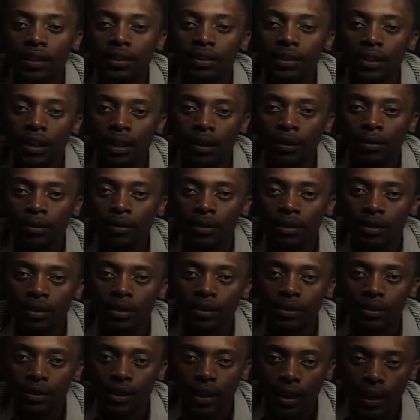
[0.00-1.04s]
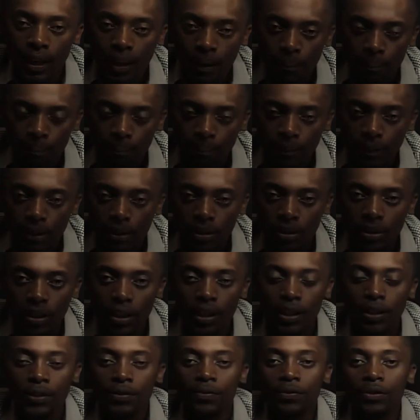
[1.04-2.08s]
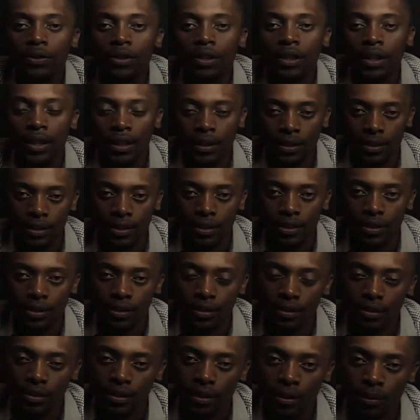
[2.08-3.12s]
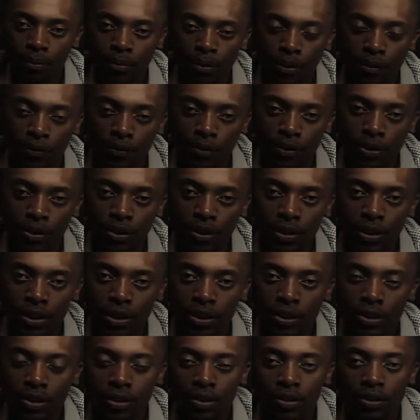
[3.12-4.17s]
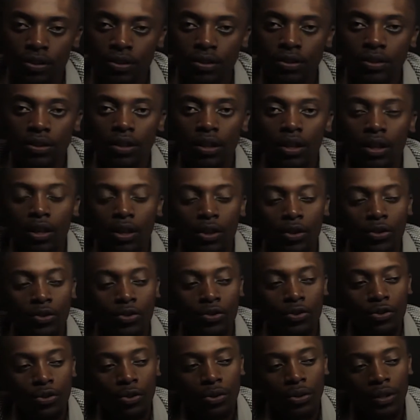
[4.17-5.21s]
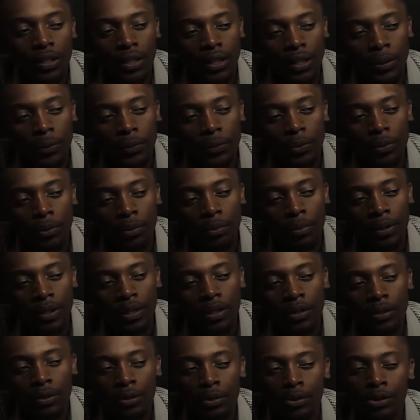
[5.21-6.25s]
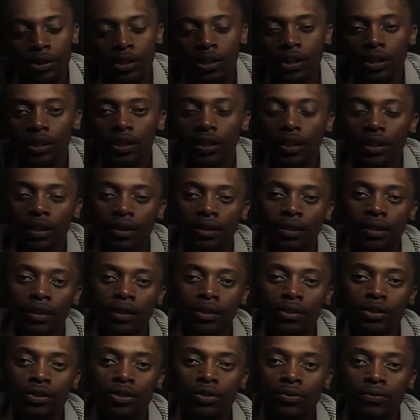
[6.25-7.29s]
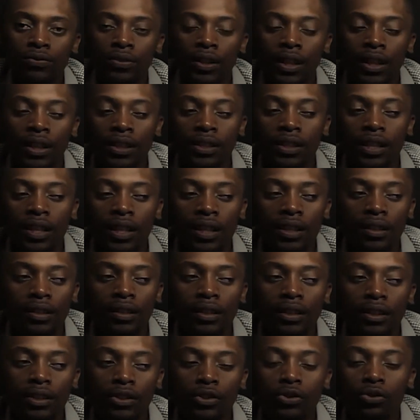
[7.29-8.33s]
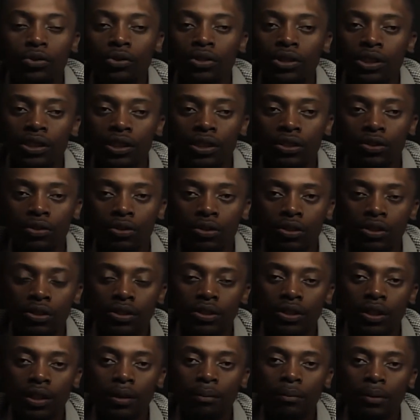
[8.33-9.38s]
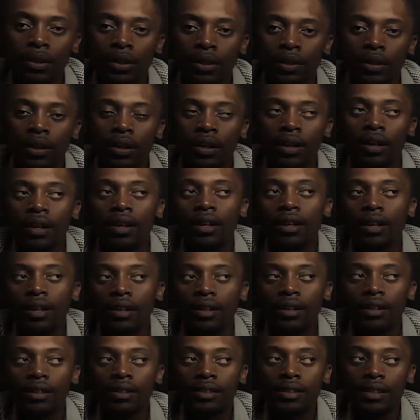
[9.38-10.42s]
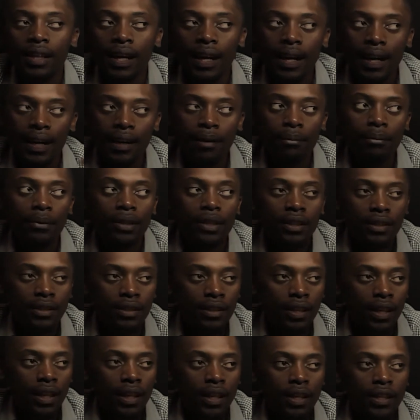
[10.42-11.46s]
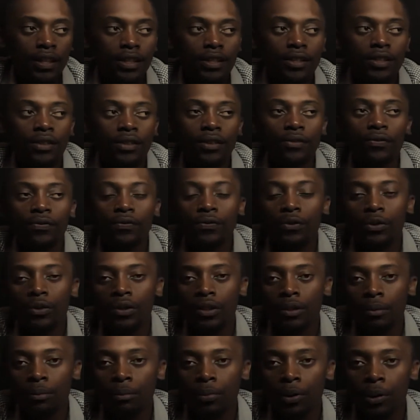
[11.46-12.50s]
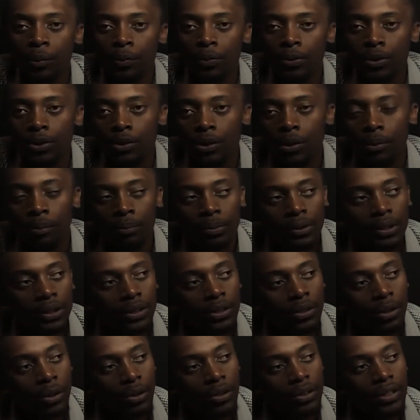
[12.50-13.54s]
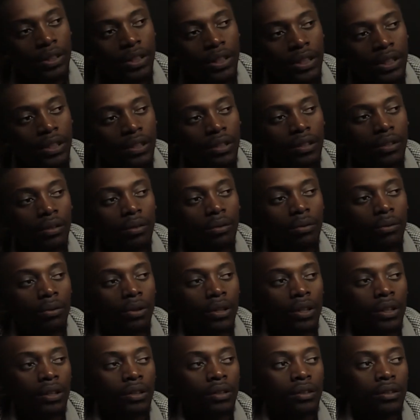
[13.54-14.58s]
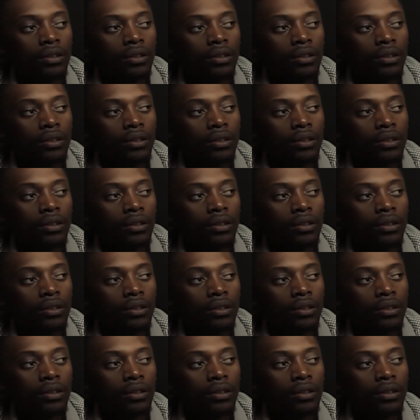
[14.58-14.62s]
down the time it takes for that number of oscillations, so that will be your t, and then divide n into t to determine the time it takes for the bulb to complete only one